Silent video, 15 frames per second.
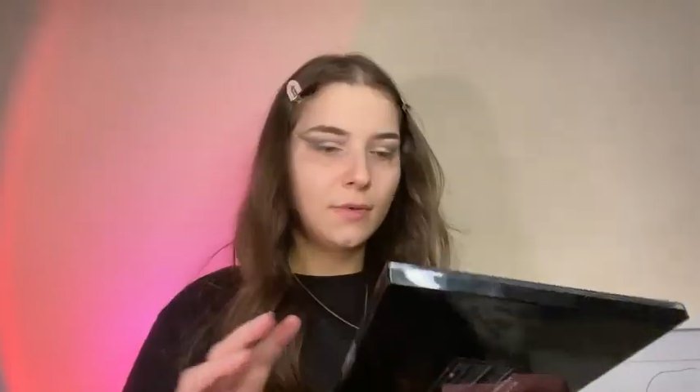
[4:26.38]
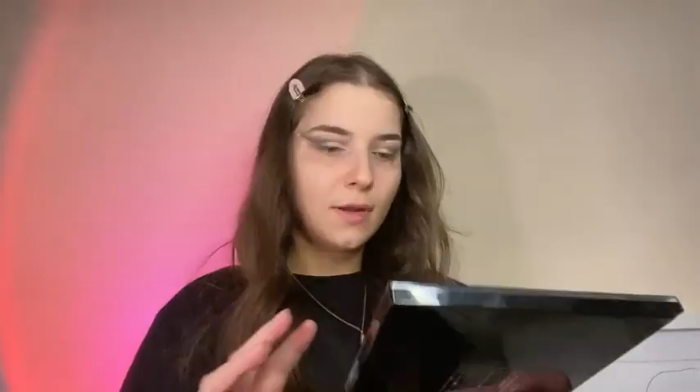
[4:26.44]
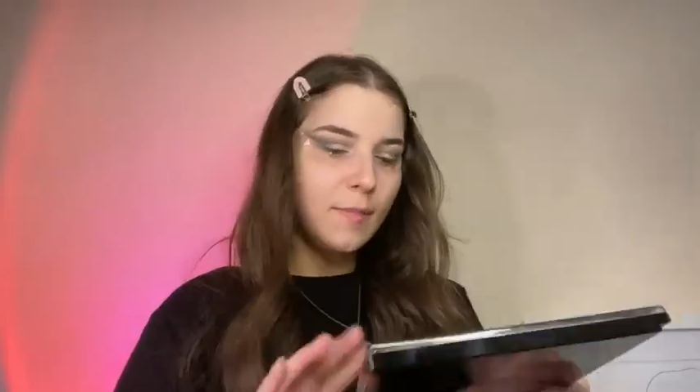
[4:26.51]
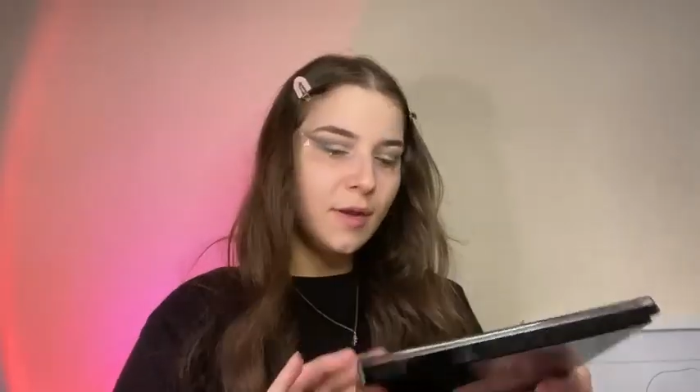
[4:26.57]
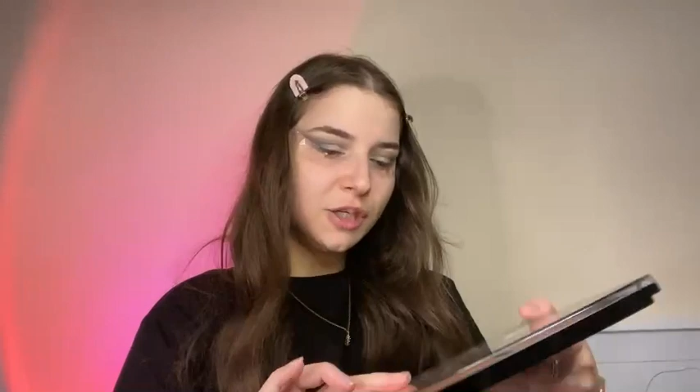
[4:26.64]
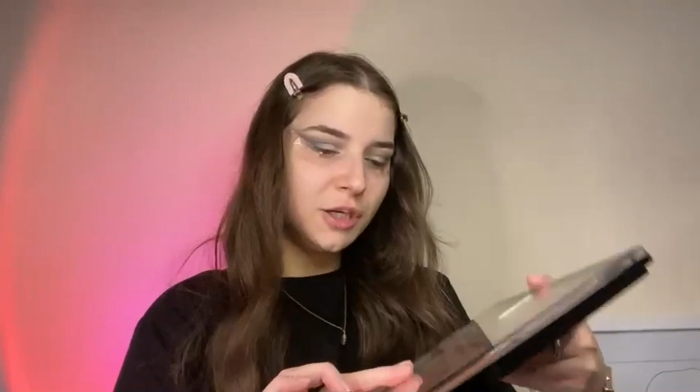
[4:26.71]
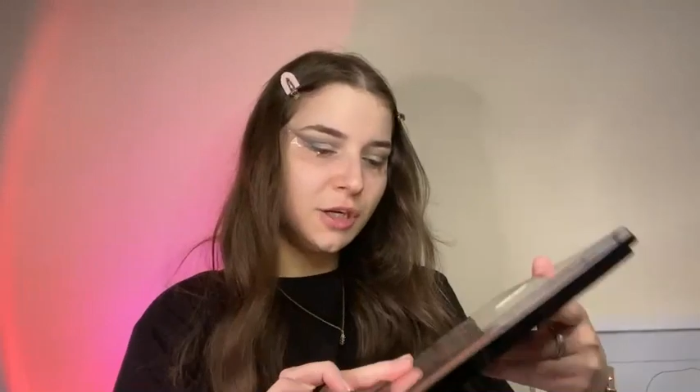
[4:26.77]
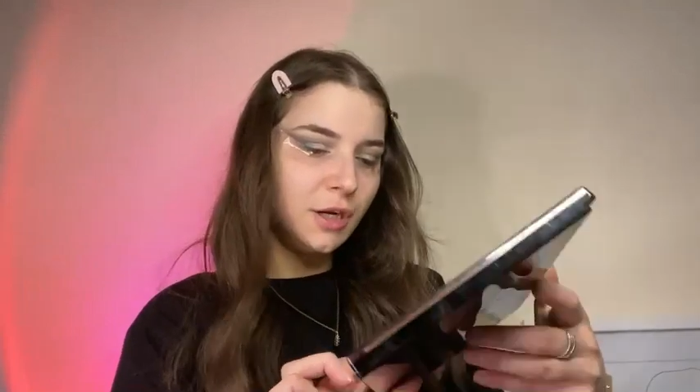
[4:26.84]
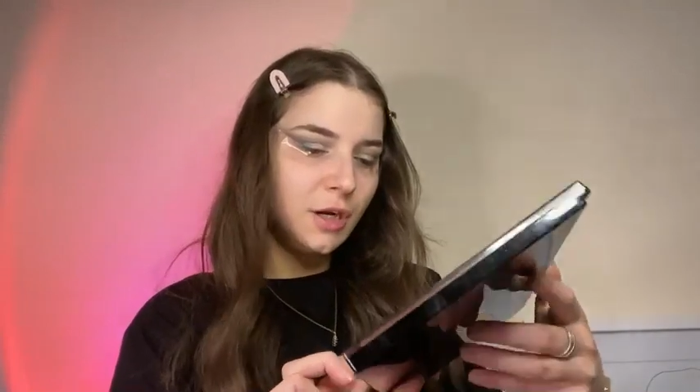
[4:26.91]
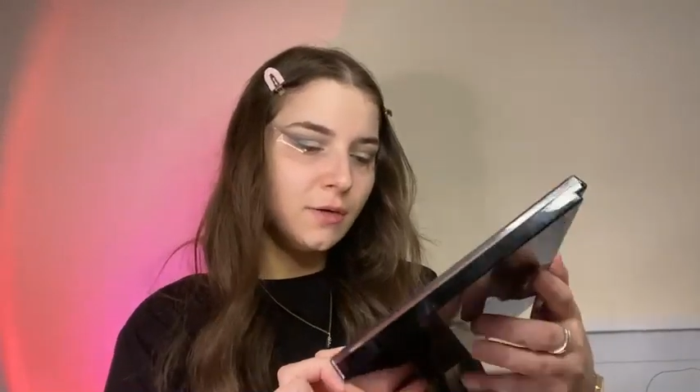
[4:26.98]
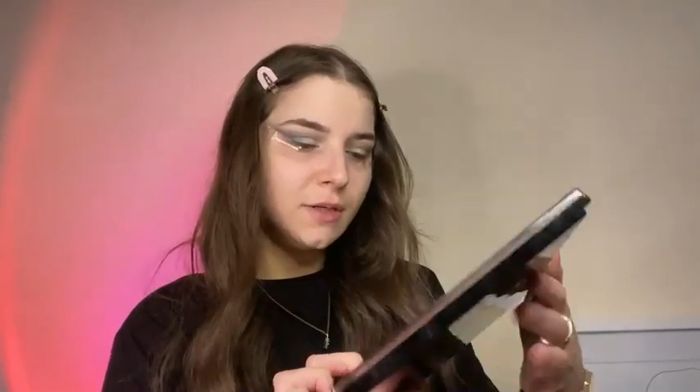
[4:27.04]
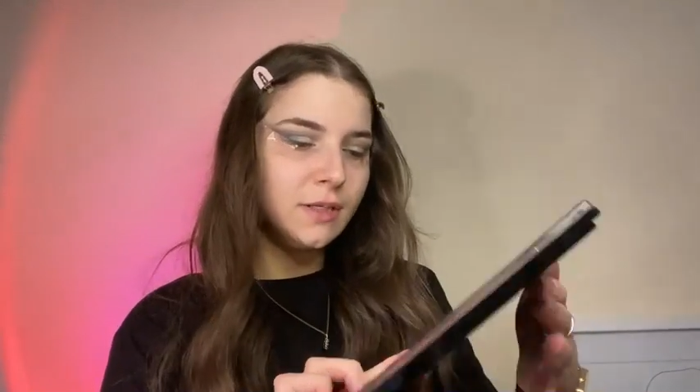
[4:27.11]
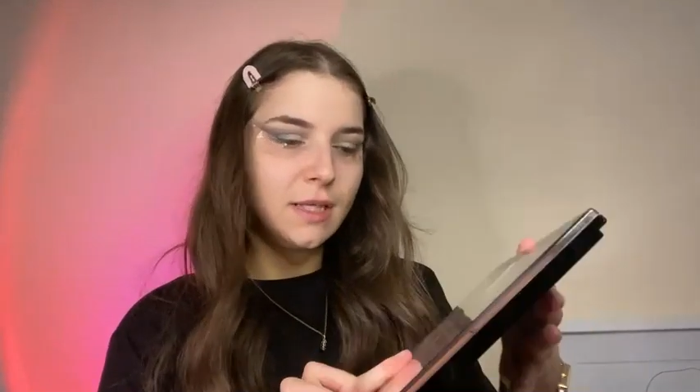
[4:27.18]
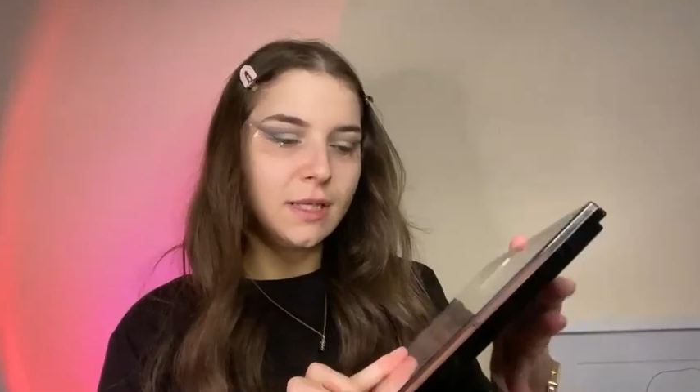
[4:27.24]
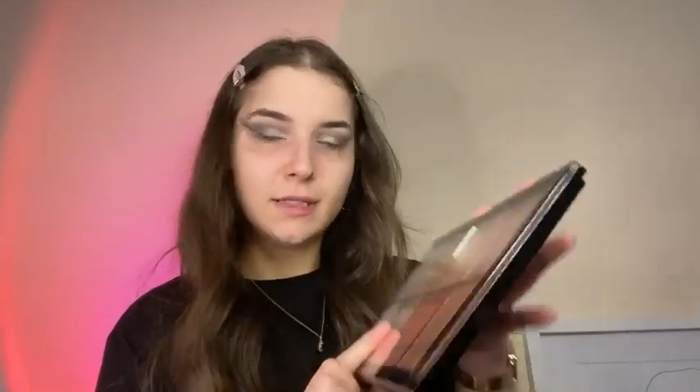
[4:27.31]
I'm actually gonna go
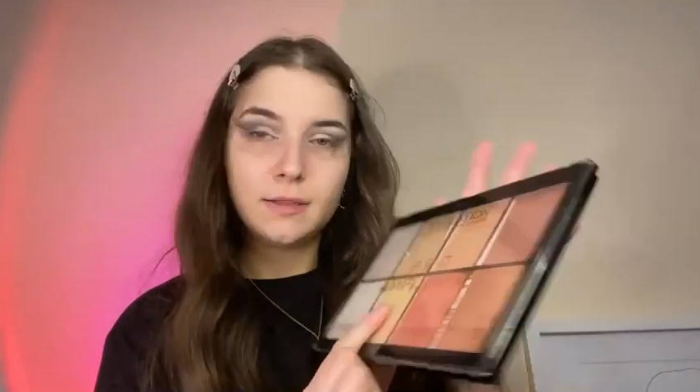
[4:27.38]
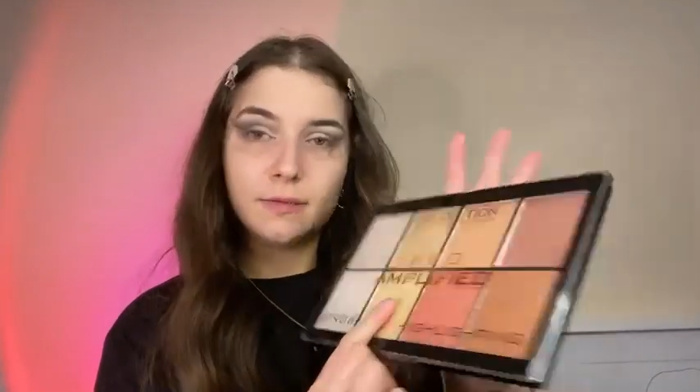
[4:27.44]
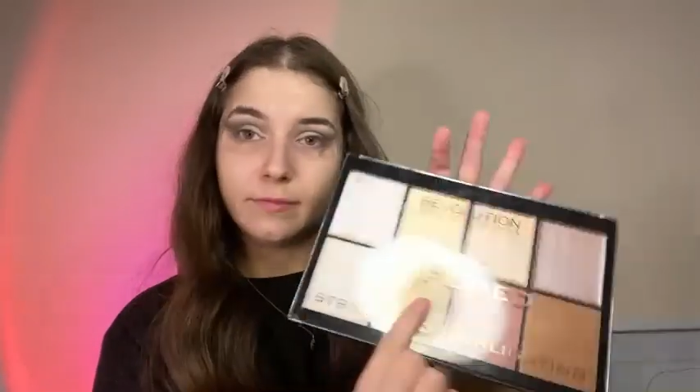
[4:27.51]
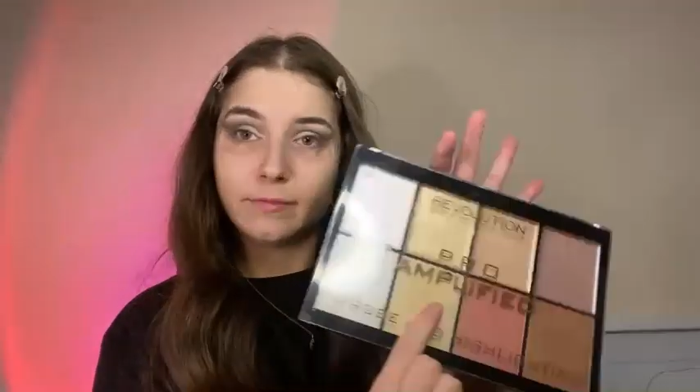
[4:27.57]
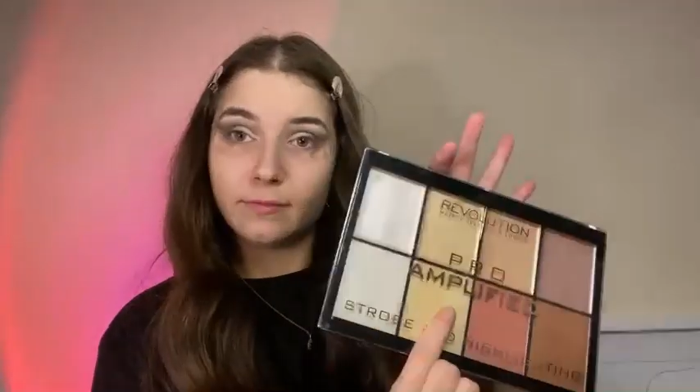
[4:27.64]
into this